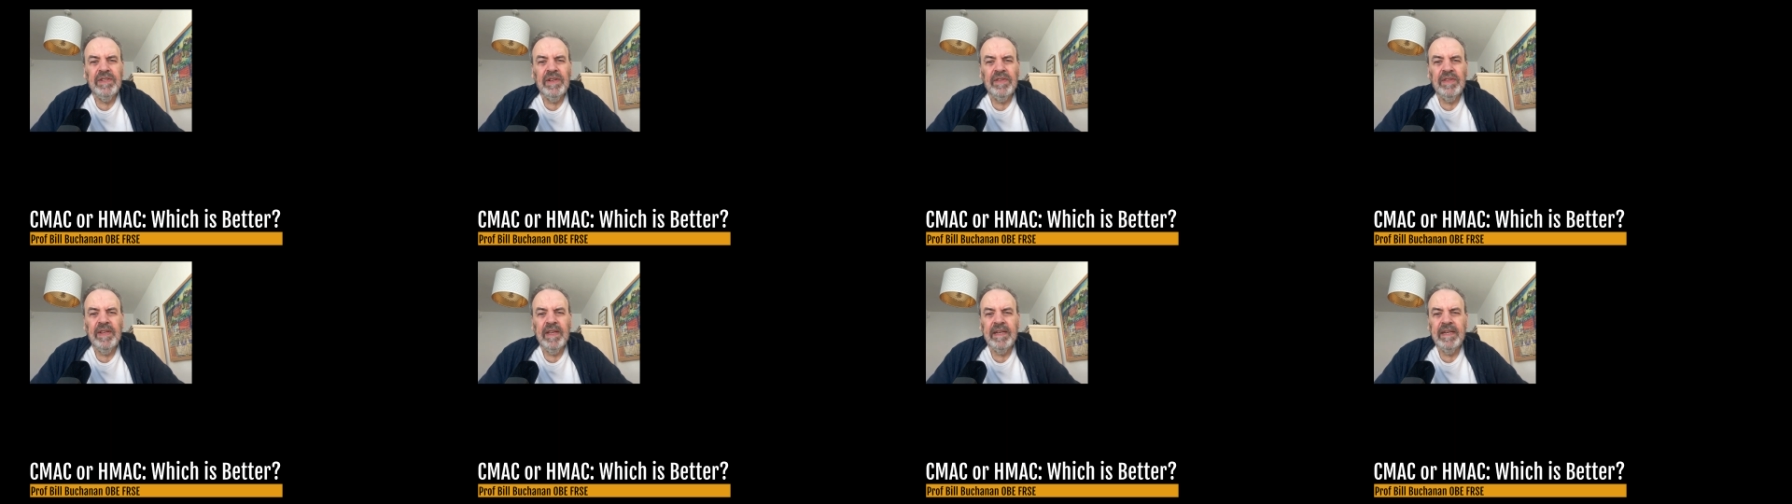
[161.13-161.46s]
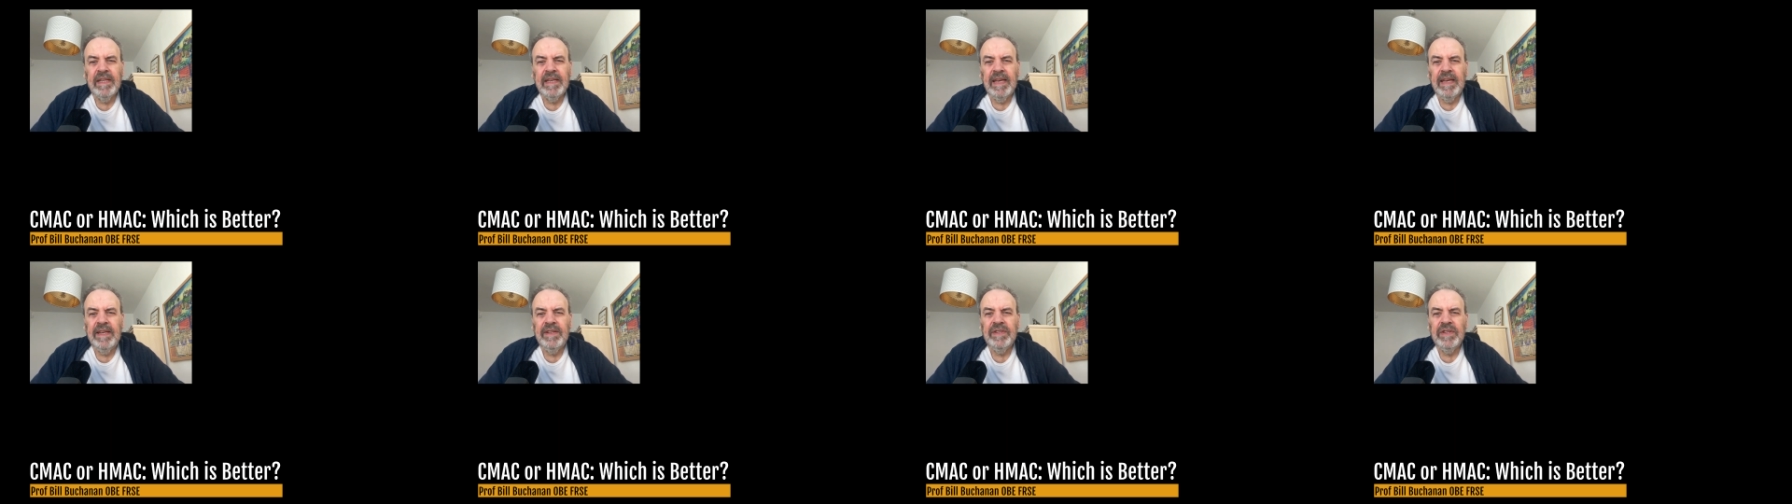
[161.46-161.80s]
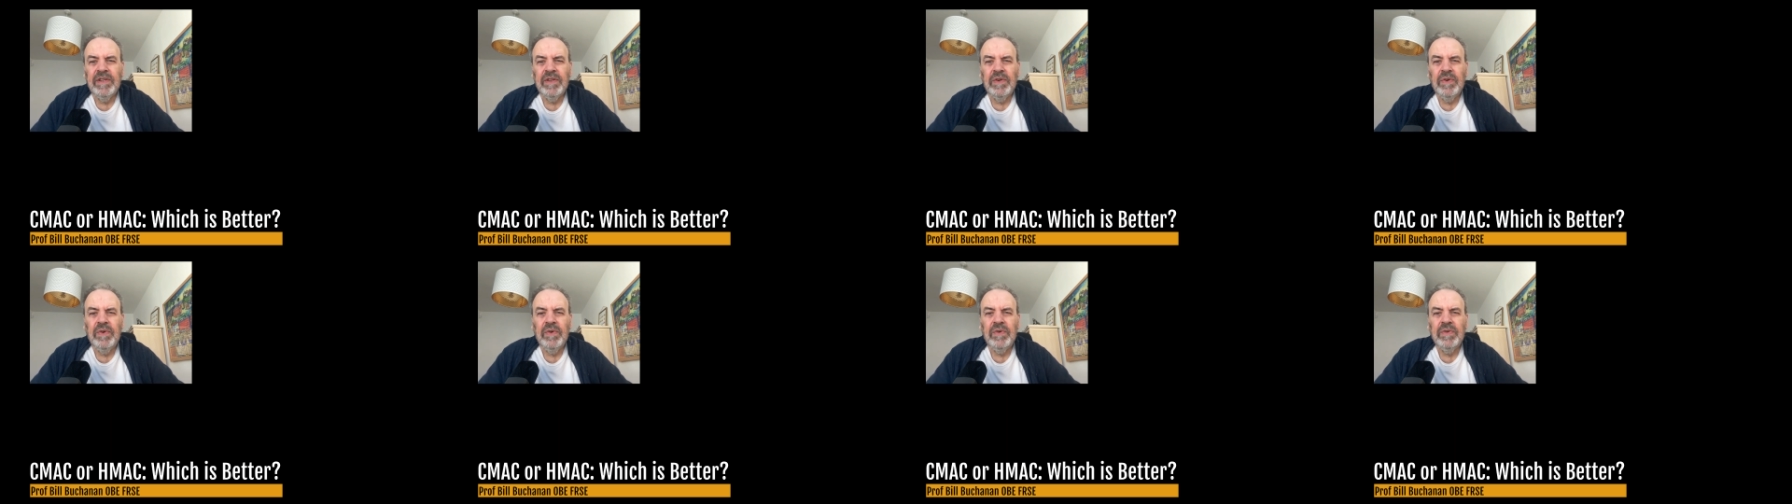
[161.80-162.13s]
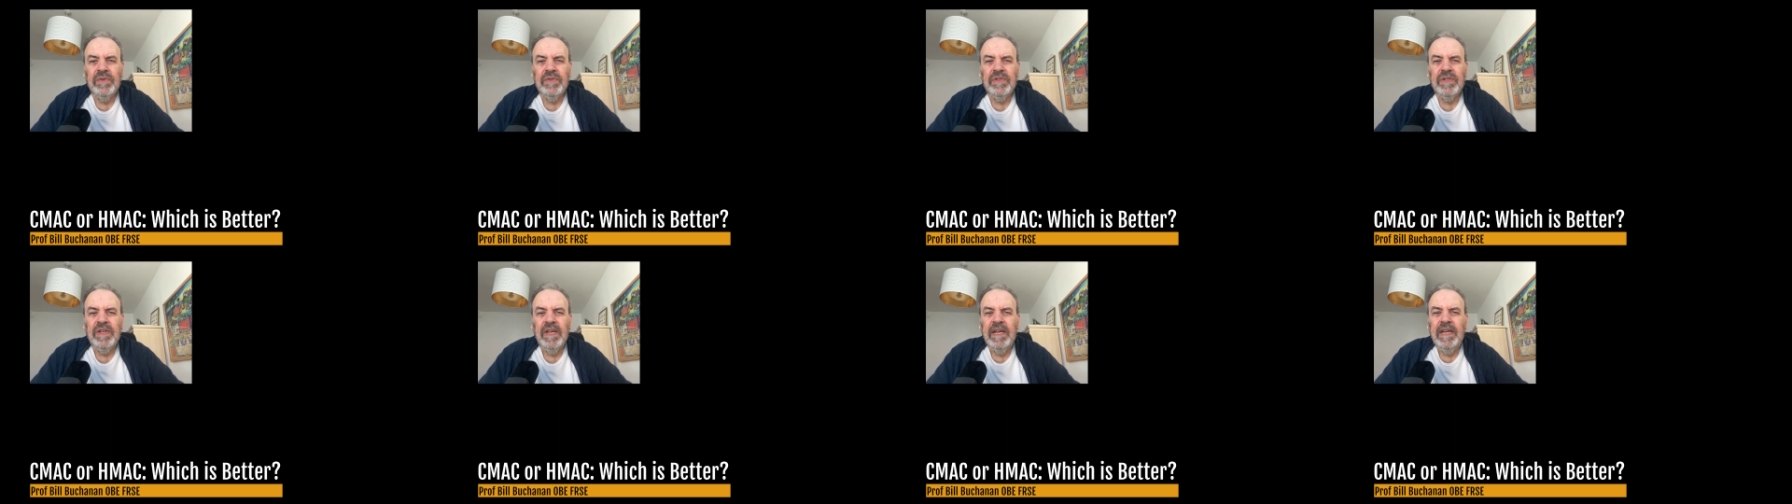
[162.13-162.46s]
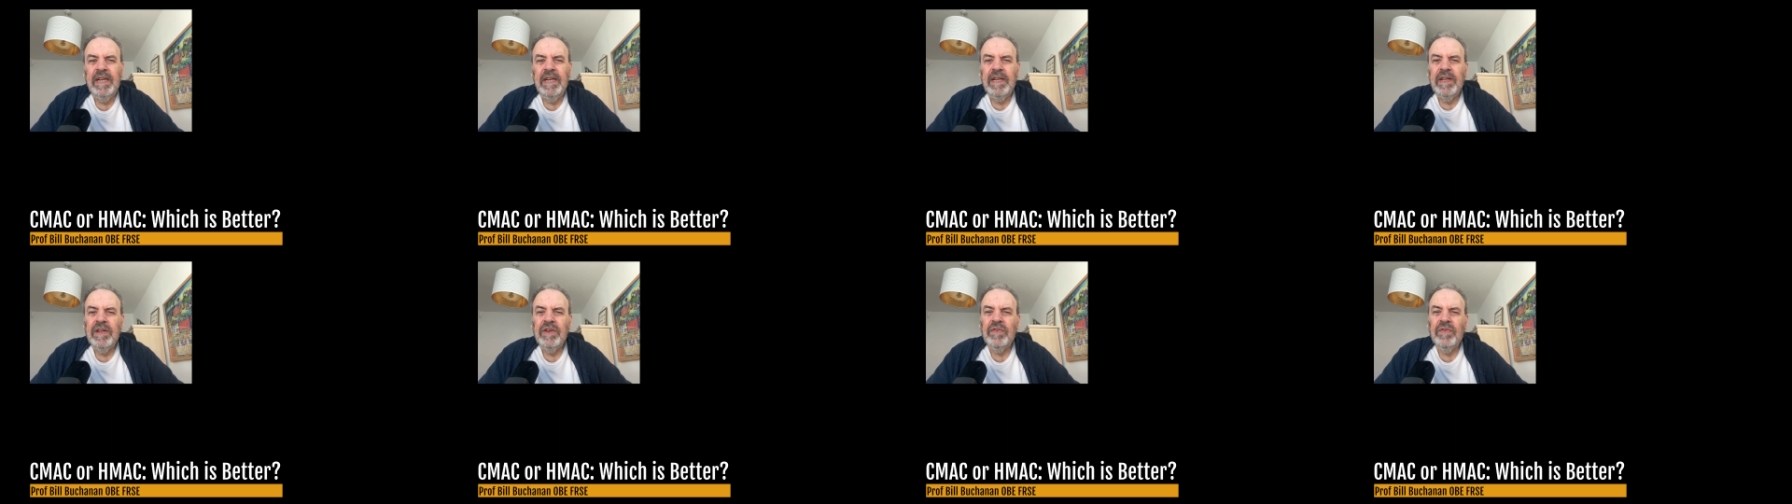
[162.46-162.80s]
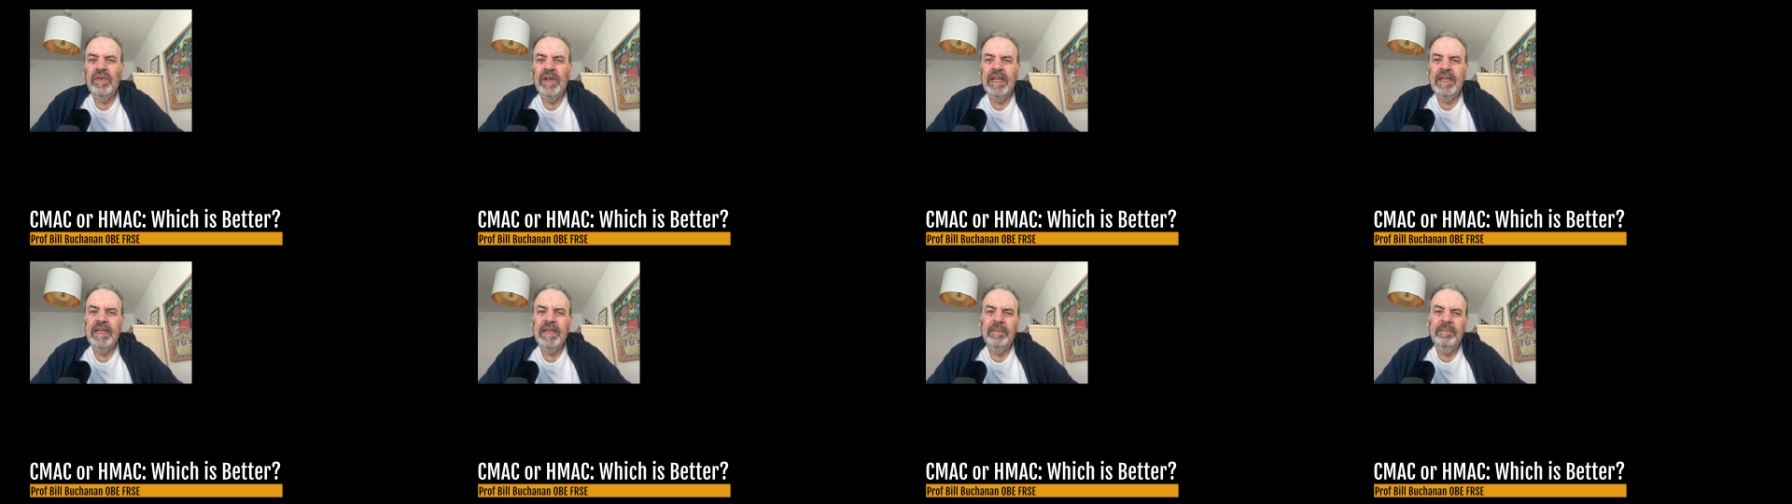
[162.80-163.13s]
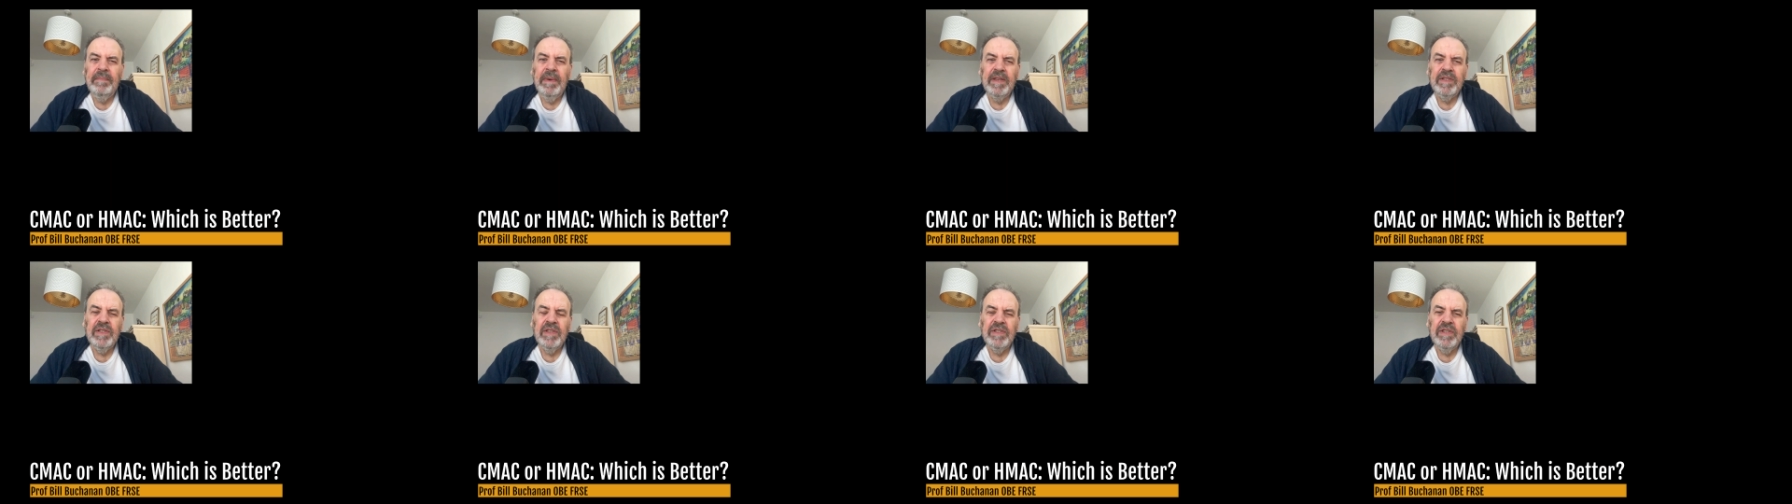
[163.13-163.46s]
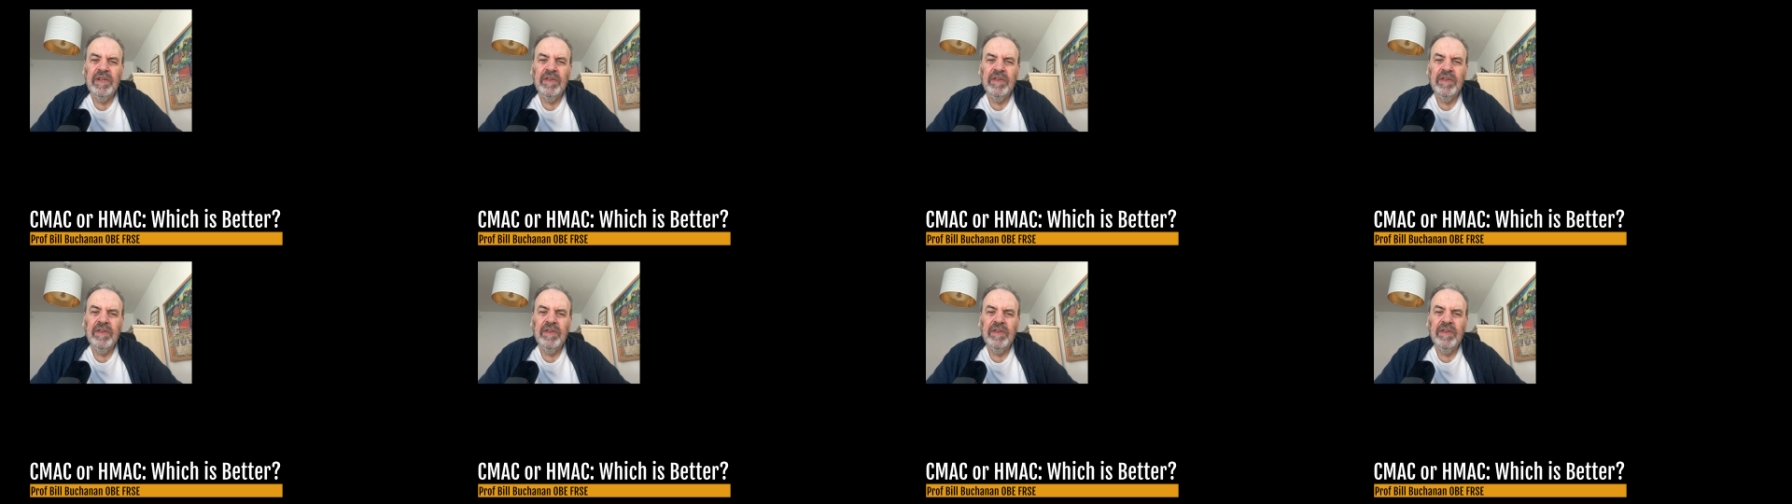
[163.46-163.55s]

authentication codes, create a message